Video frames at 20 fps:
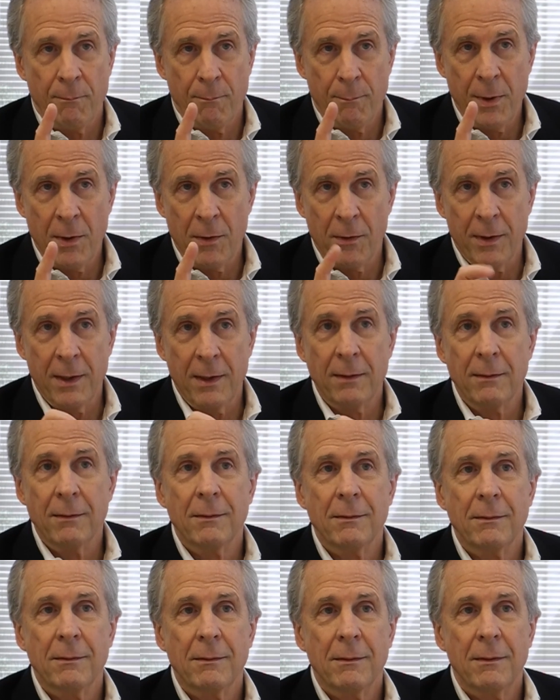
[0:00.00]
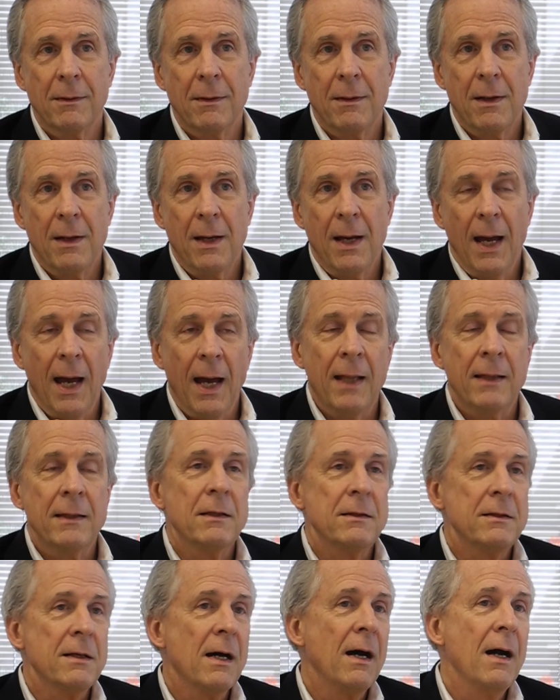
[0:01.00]
period, and the
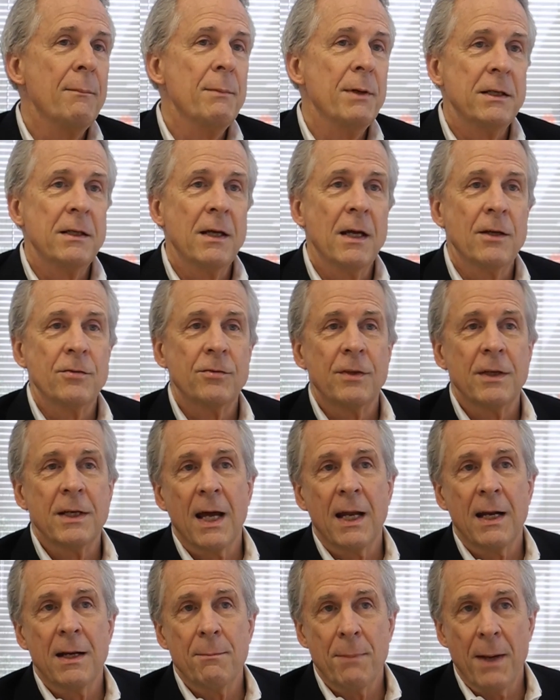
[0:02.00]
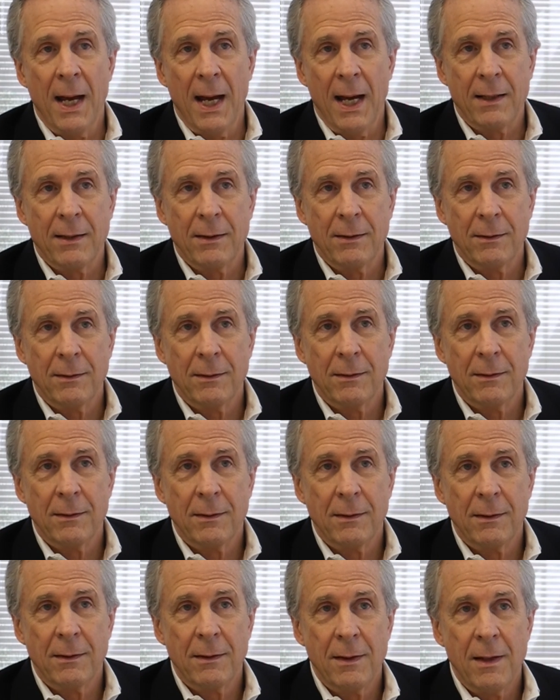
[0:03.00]
time it takes to get it back,
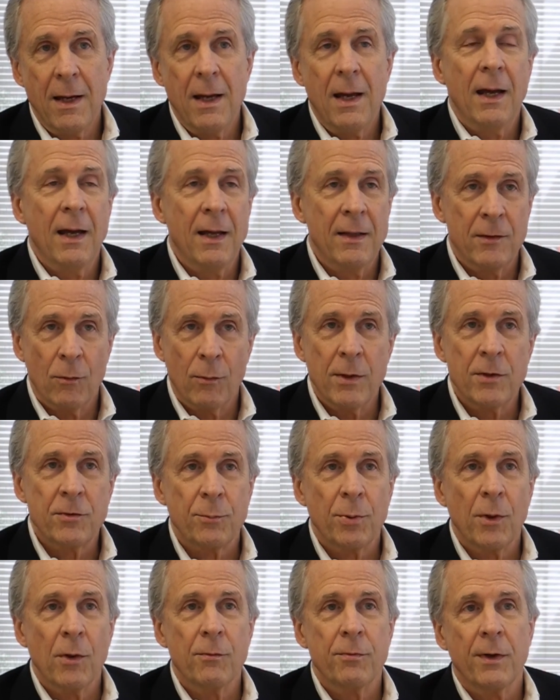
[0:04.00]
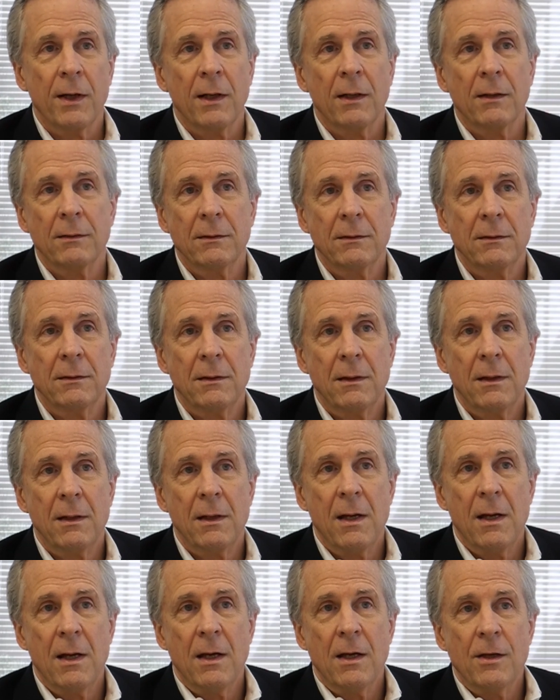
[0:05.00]
and the risk profile.
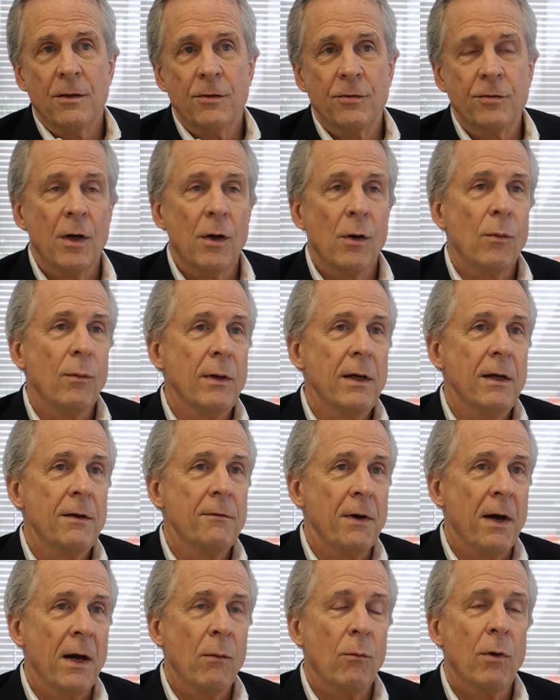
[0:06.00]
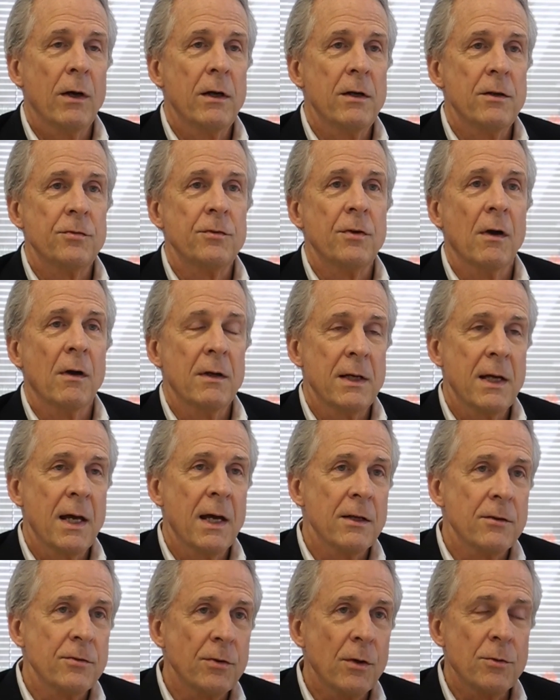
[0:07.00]
So if I wanted to start,
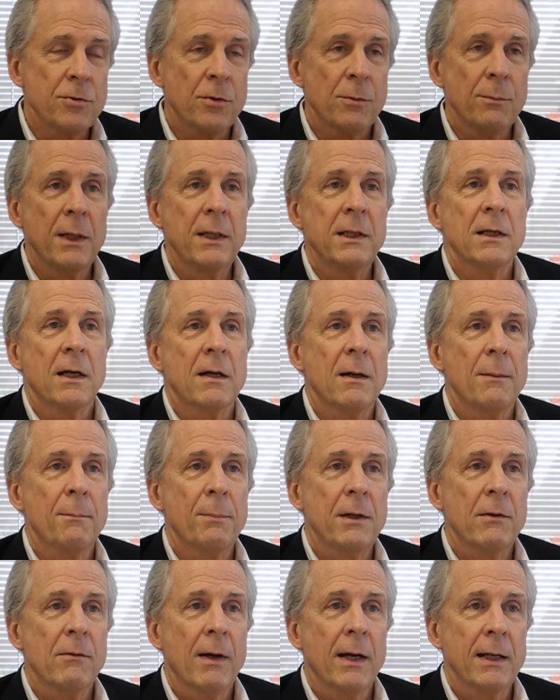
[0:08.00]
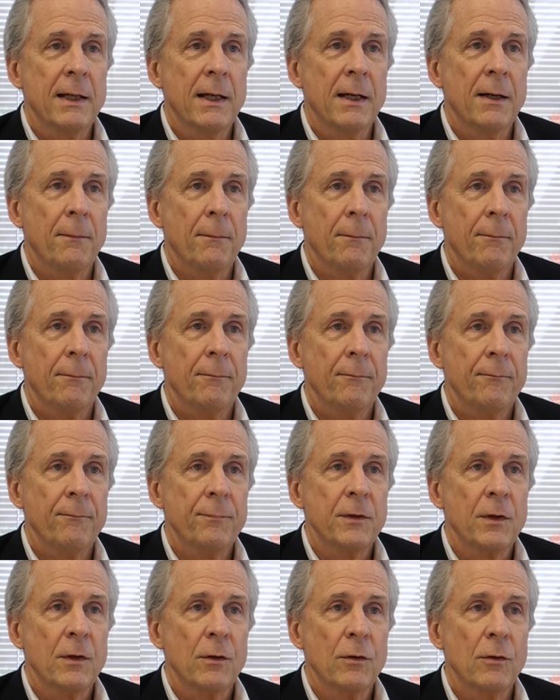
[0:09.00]
again, a social media company right now,
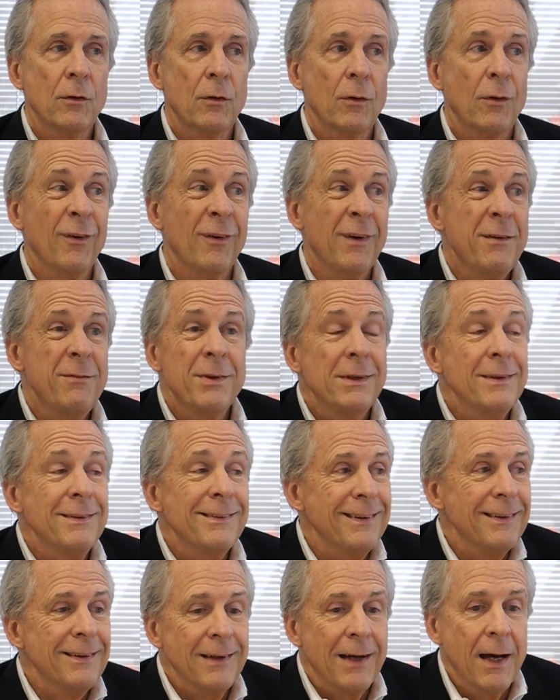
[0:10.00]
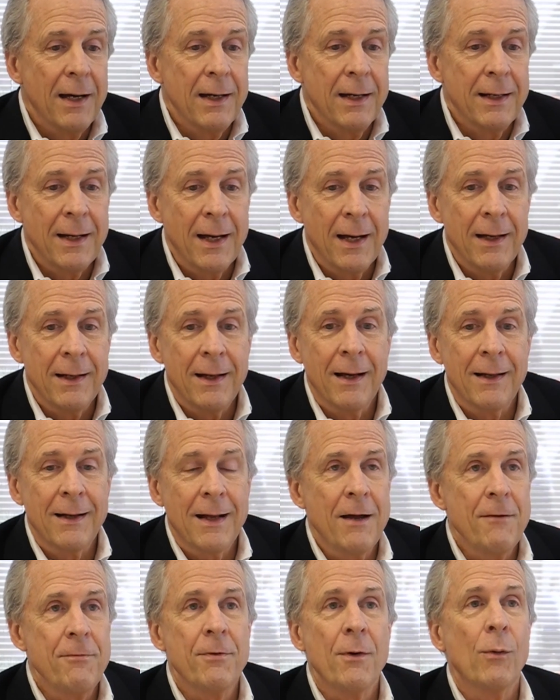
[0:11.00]
or even an
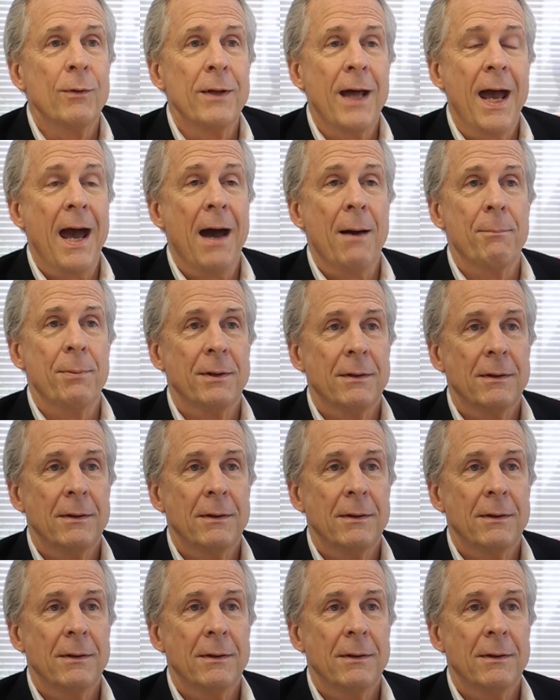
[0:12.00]
iPhone app,